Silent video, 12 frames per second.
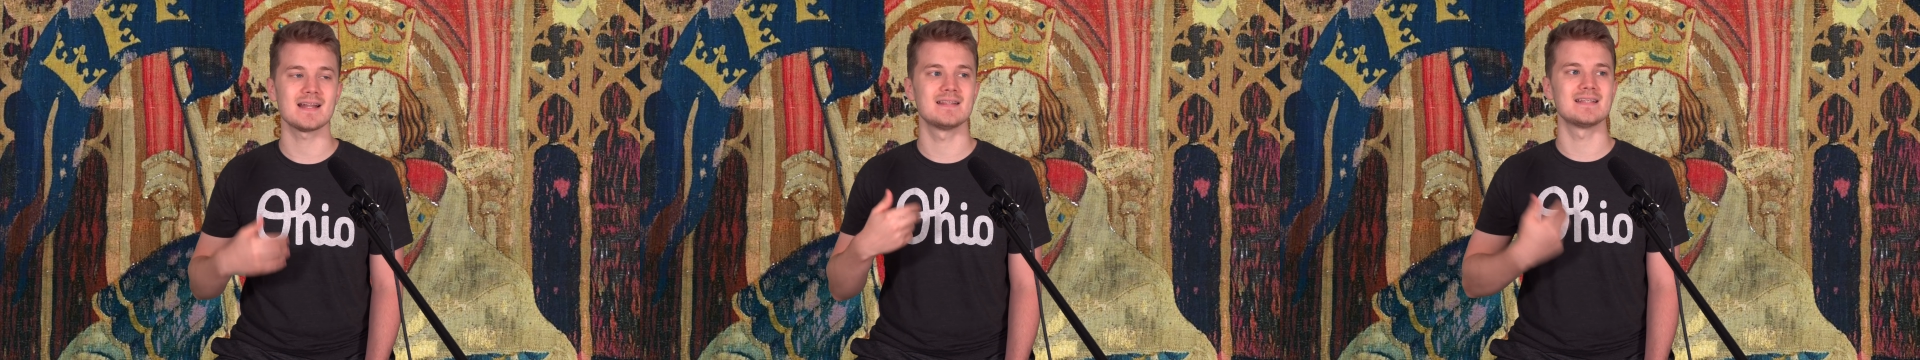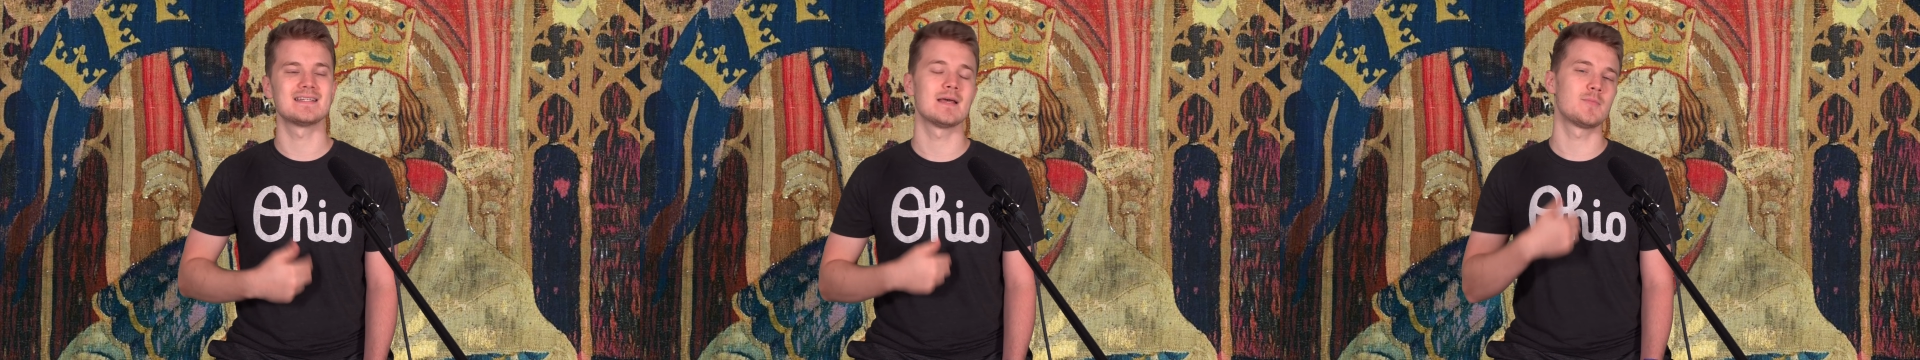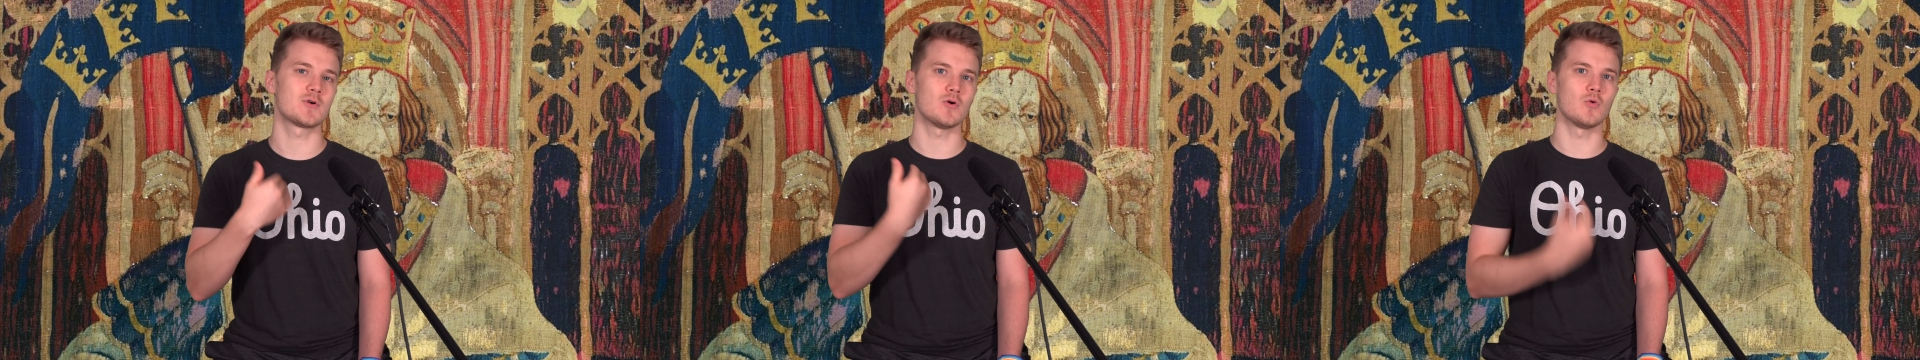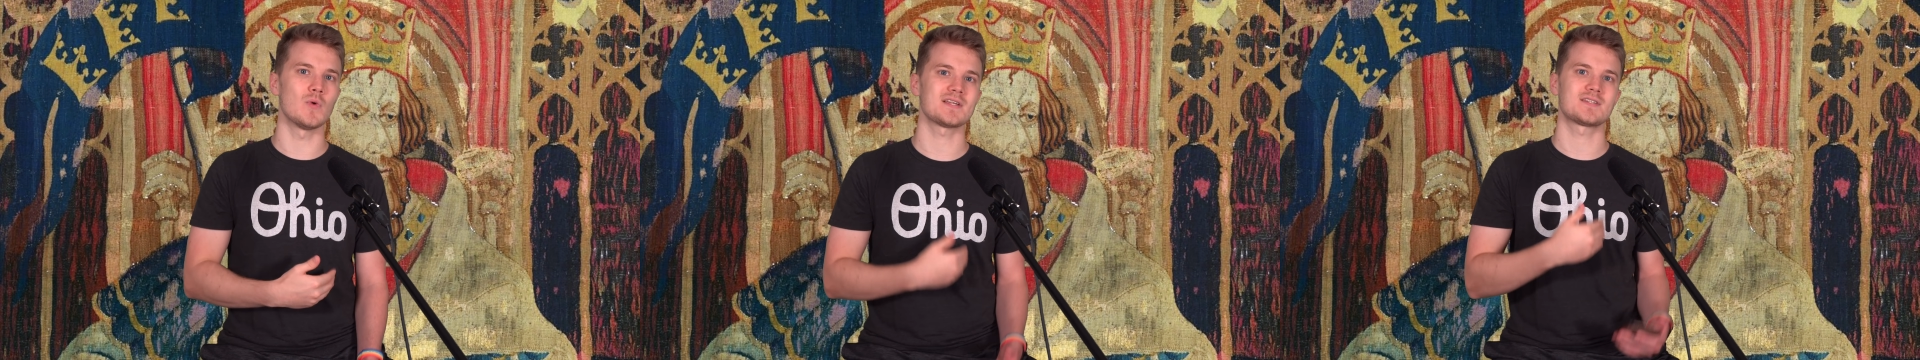in the
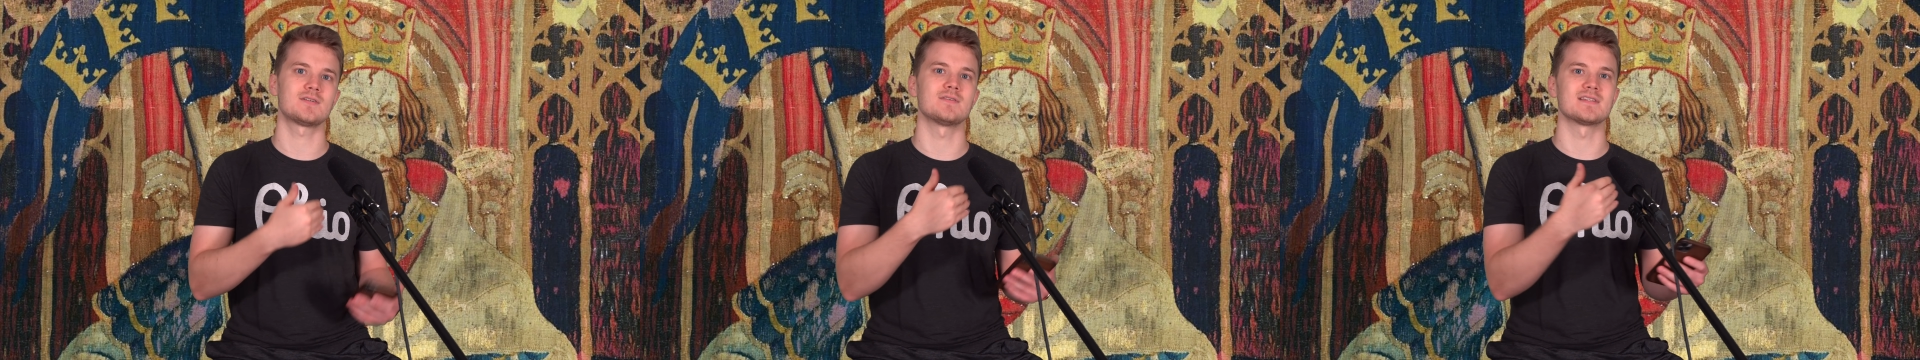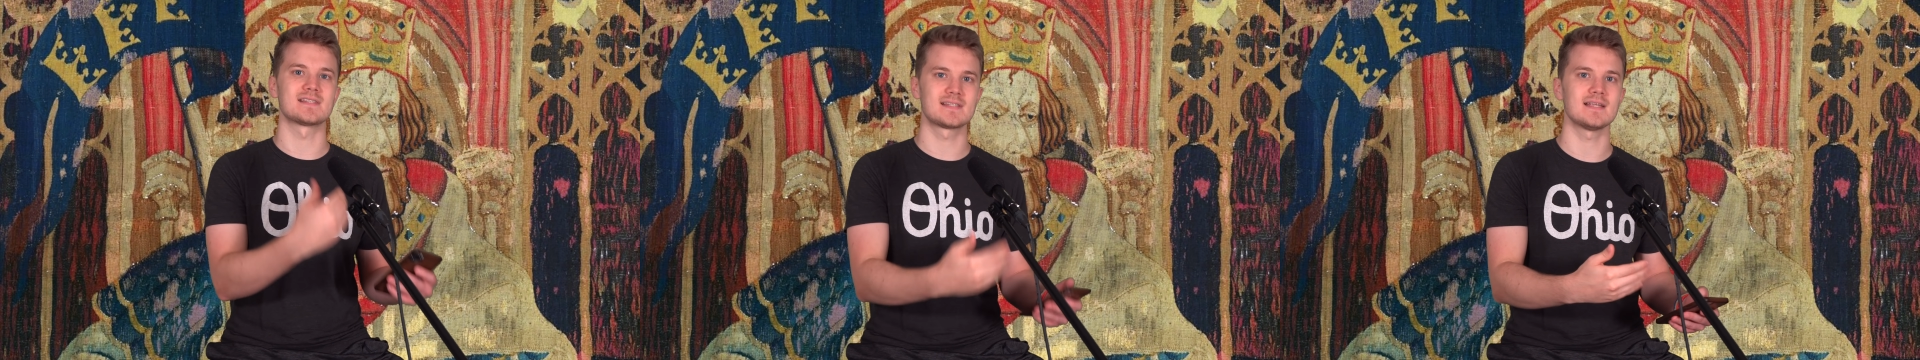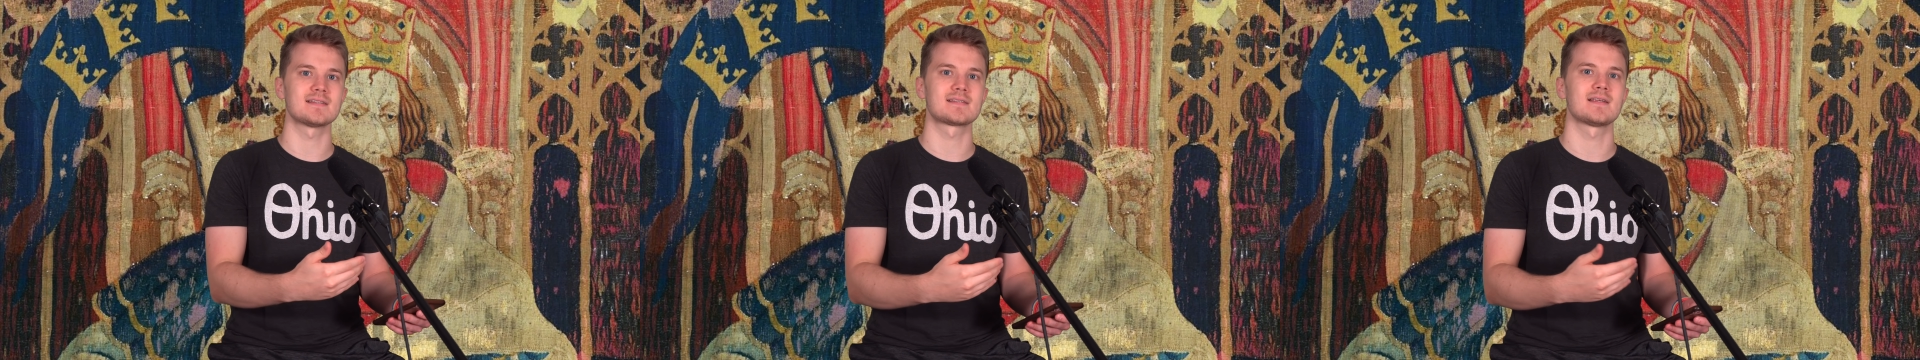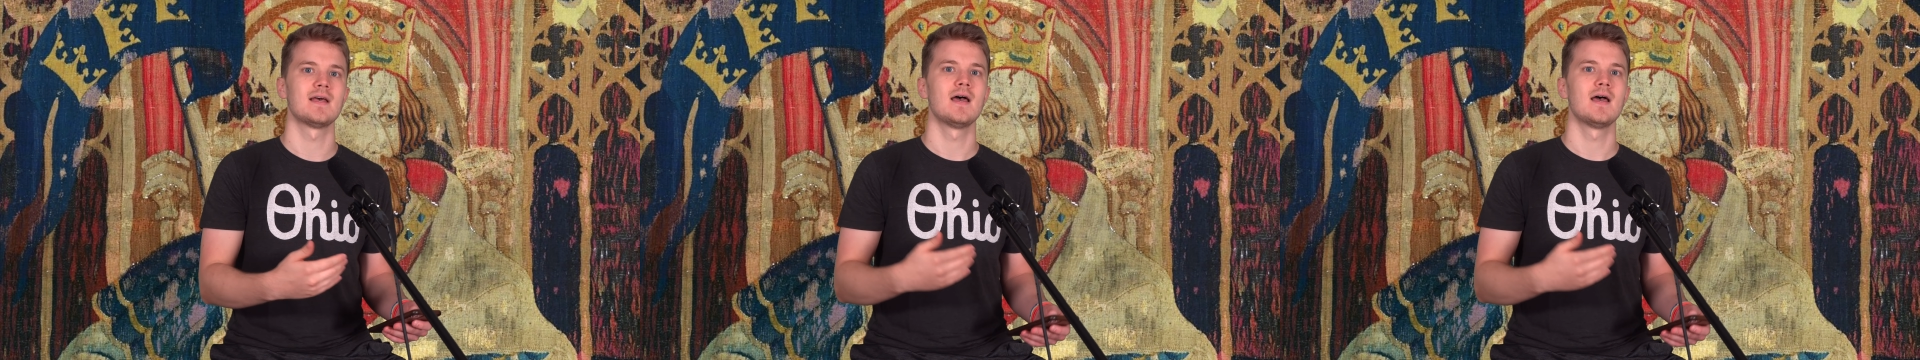typical Western sense